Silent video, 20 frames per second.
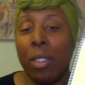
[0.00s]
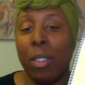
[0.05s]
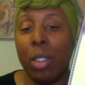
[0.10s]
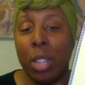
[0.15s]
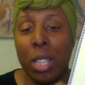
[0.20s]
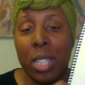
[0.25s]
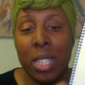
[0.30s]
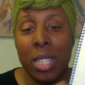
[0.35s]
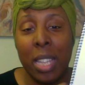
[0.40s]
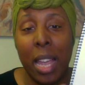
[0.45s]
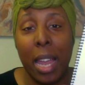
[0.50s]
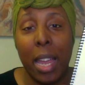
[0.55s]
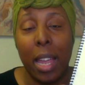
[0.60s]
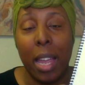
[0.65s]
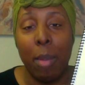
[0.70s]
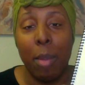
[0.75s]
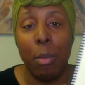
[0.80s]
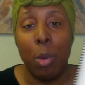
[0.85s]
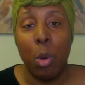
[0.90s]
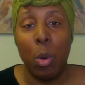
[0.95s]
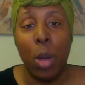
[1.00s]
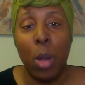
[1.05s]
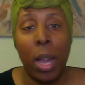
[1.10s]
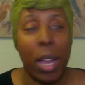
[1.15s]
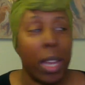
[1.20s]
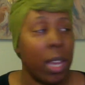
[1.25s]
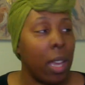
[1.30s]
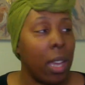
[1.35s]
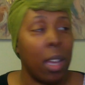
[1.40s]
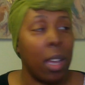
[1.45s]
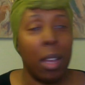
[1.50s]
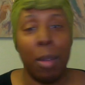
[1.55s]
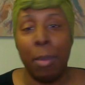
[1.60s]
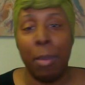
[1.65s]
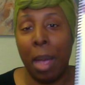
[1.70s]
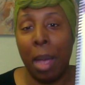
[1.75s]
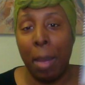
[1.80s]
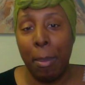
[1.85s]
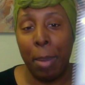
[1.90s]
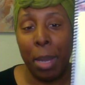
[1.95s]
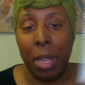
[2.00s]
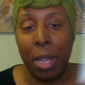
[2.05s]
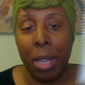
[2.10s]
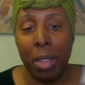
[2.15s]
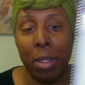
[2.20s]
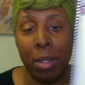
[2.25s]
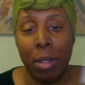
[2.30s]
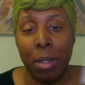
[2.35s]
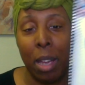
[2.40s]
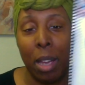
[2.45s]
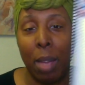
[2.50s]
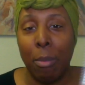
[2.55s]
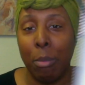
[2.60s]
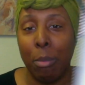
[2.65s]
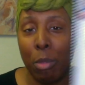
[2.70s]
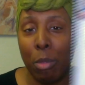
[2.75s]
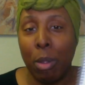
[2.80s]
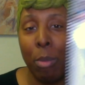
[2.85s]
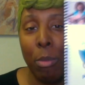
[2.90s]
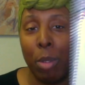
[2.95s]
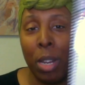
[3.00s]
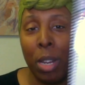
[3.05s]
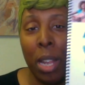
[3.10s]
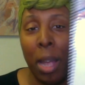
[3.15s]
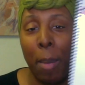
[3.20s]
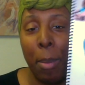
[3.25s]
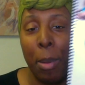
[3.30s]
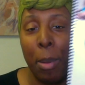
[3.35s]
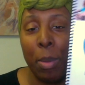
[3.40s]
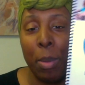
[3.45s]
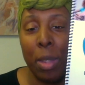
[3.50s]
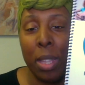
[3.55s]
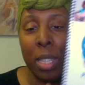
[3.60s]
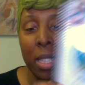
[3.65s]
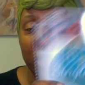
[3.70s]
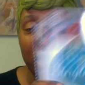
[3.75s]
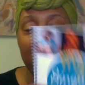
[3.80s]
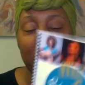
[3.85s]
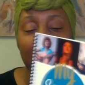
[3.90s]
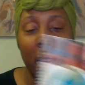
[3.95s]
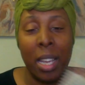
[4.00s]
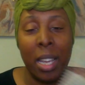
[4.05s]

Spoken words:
got to say, I'm quite happy. I'm really happy with this.